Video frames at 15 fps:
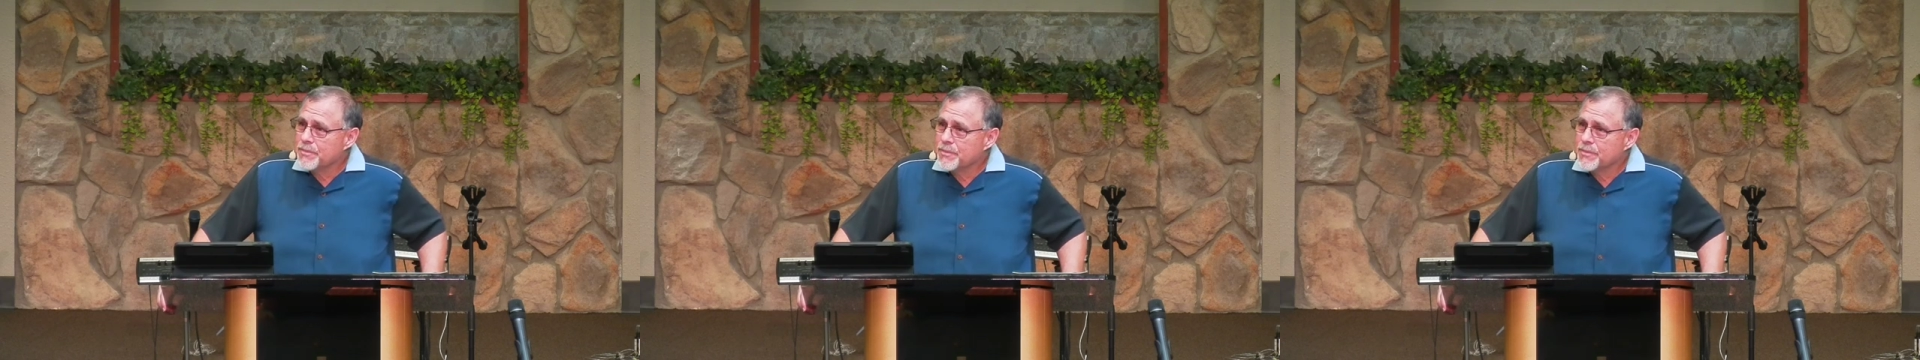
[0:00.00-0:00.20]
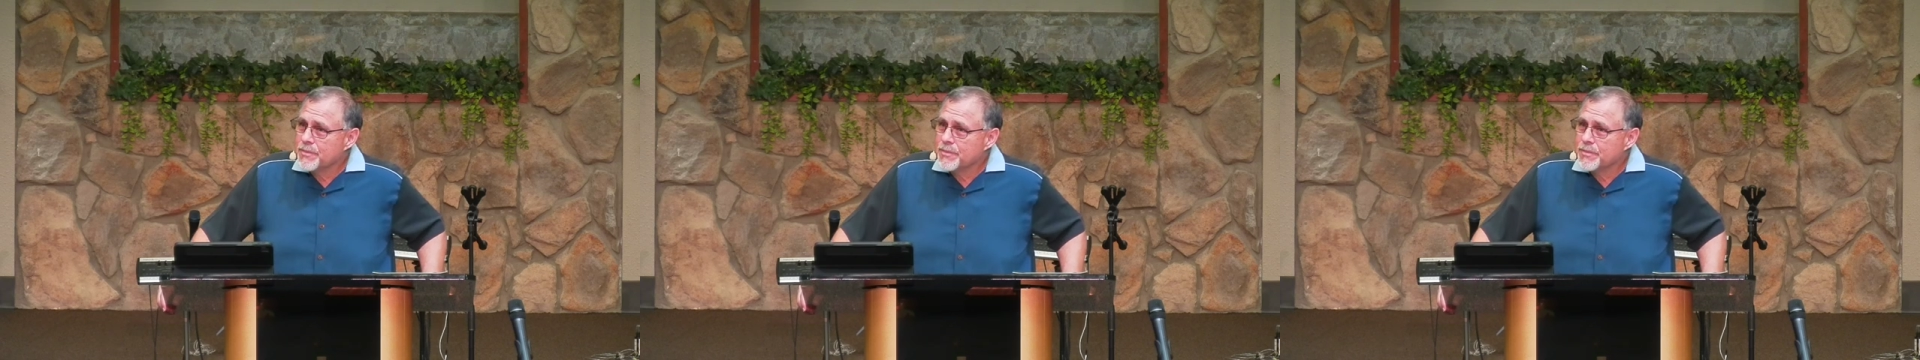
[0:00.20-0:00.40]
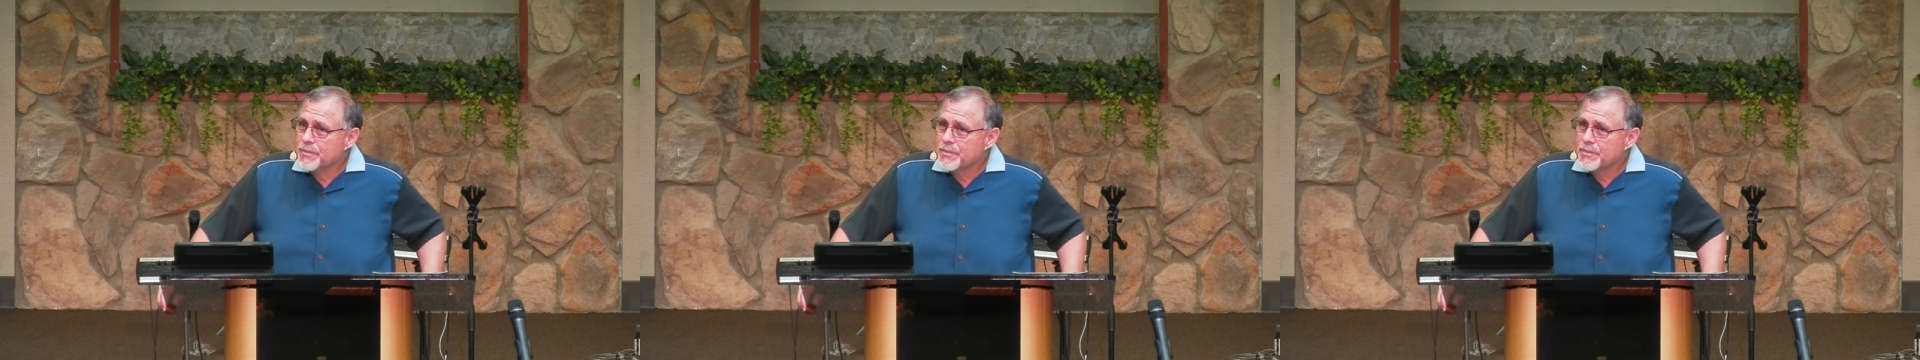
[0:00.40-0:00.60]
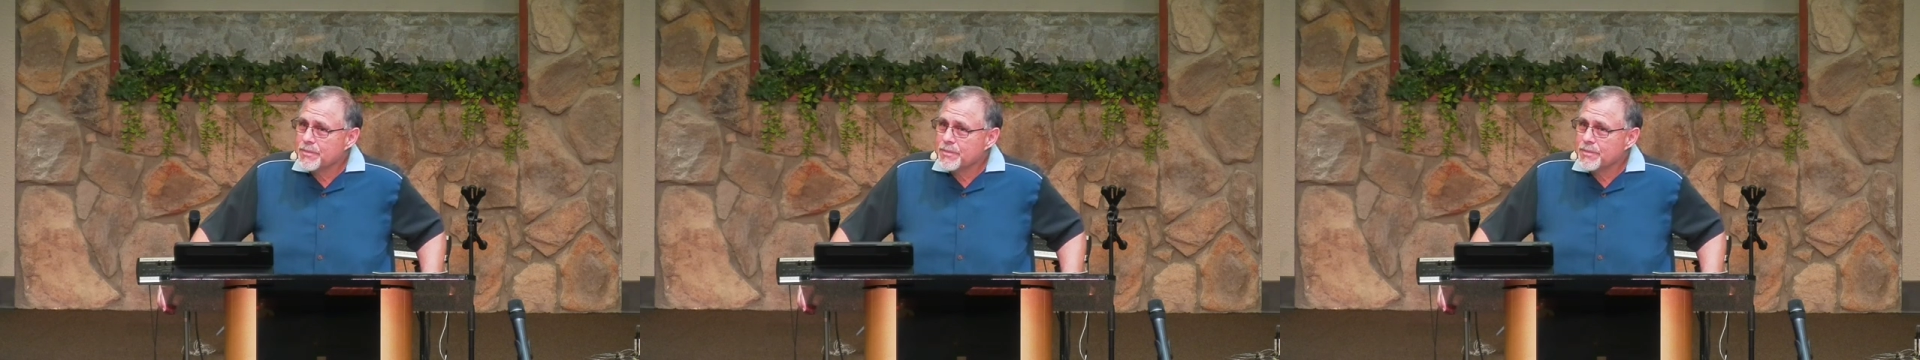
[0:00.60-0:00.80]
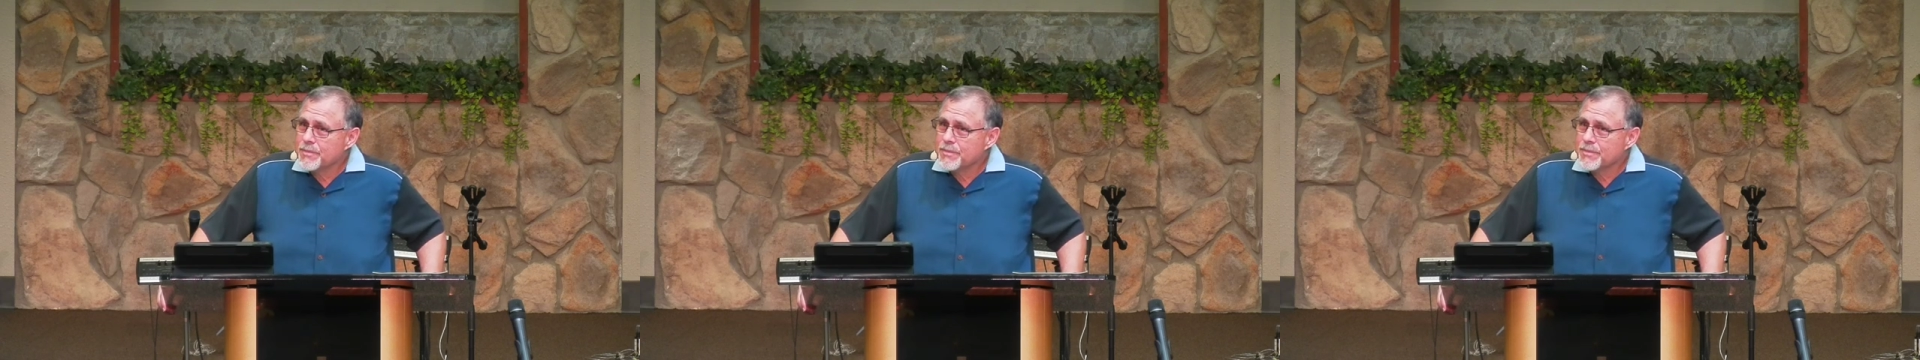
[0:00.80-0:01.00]

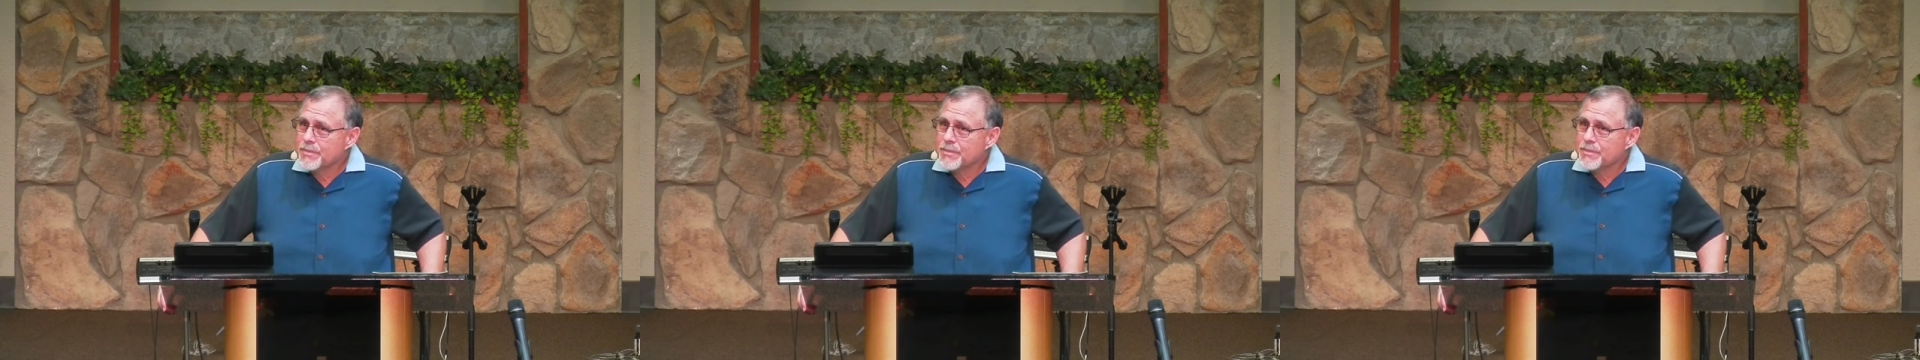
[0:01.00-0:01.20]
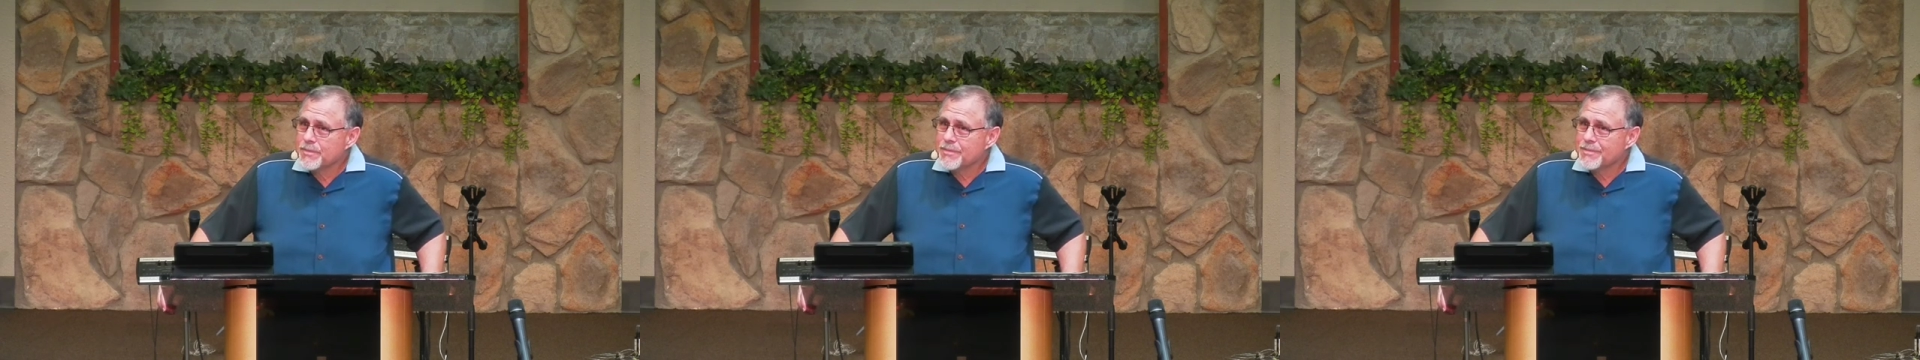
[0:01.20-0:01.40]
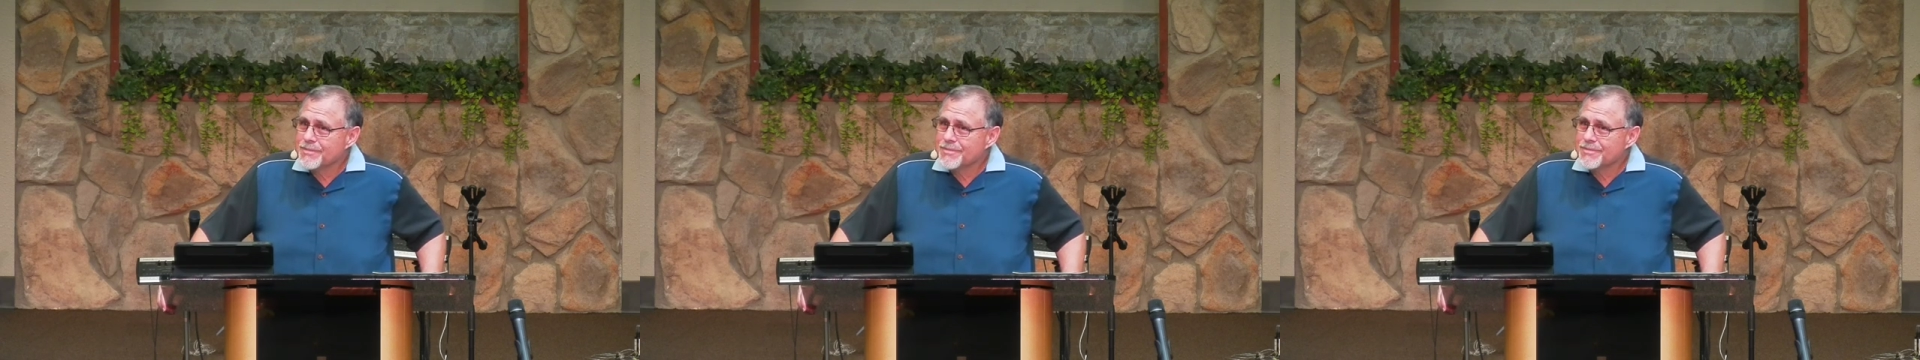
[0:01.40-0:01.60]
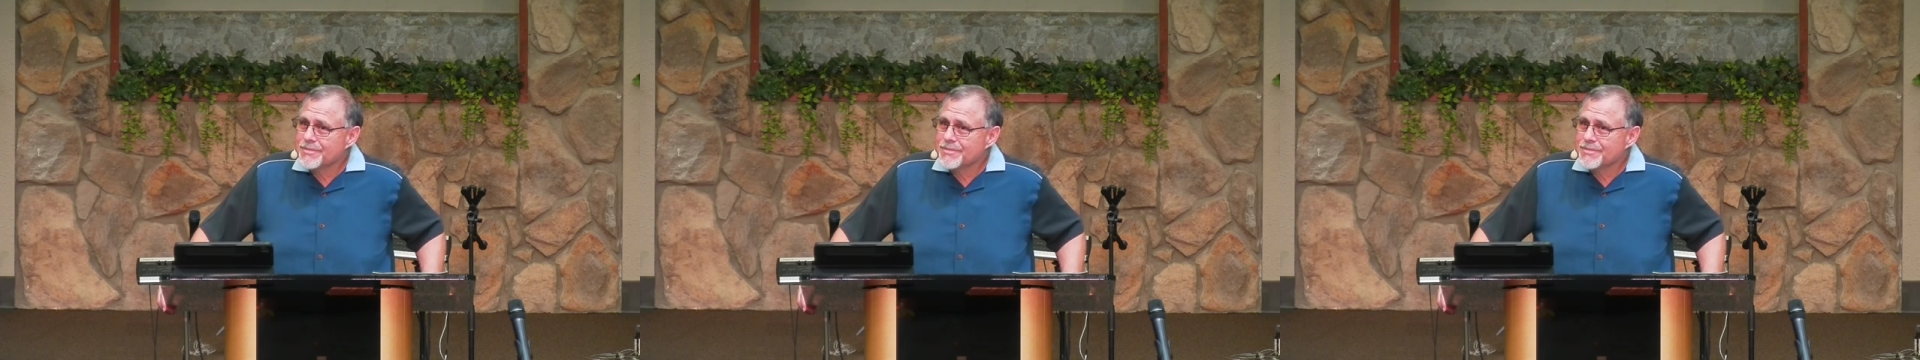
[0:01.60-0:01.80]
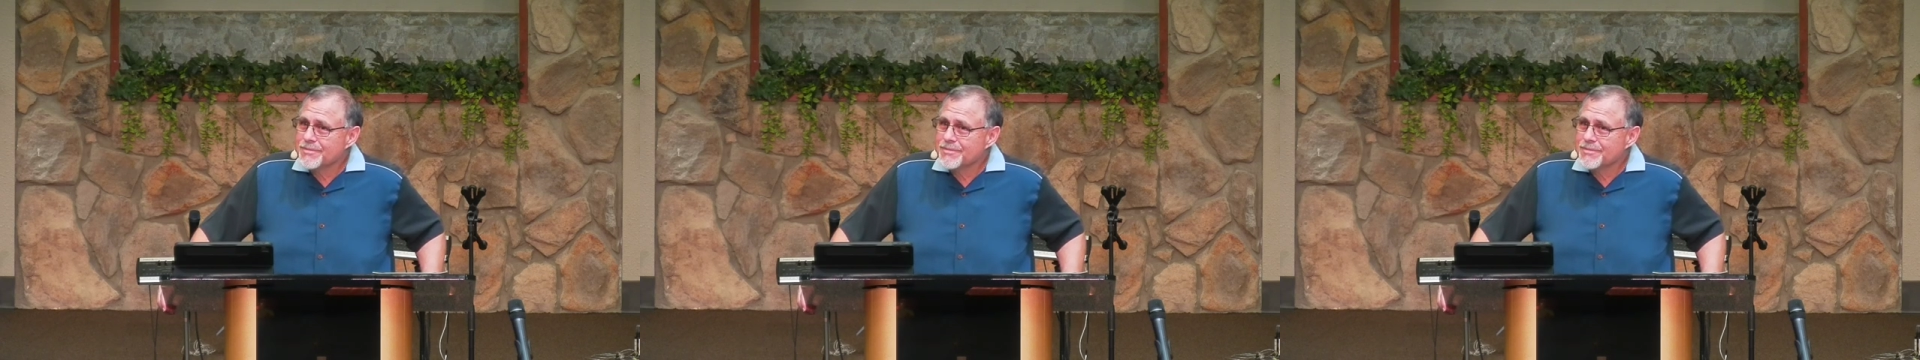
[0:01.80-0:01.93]
(silence)